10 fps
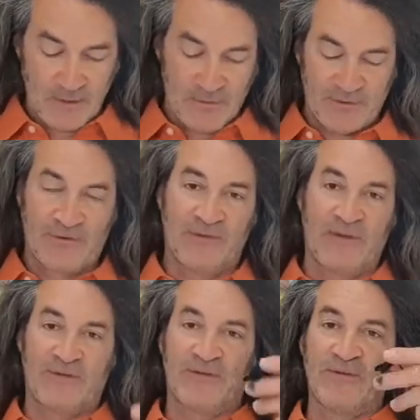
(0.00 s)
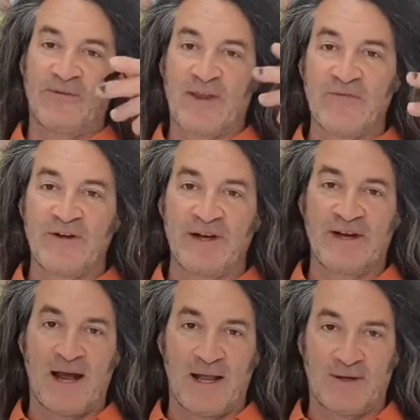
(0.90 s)
which is this
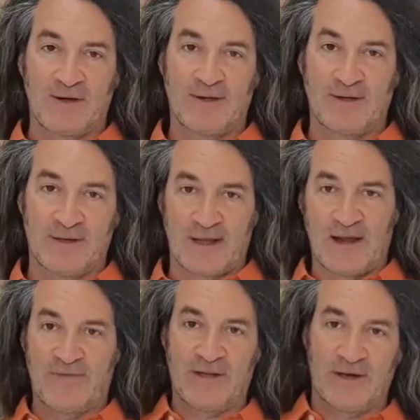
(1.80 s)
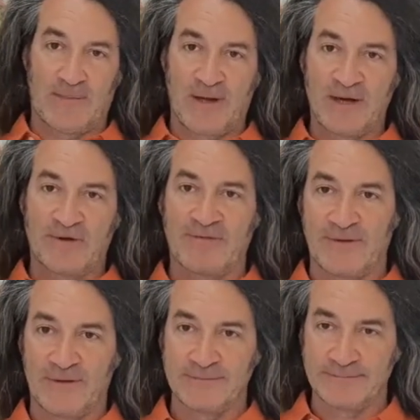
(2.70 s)
$70 lavalier
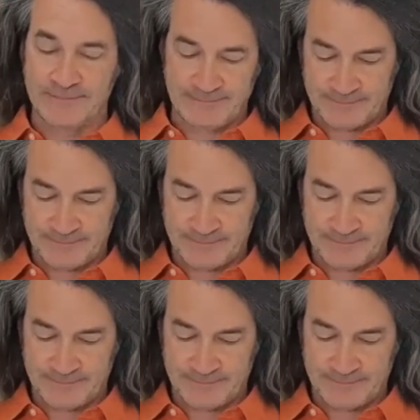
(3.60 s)
microphone.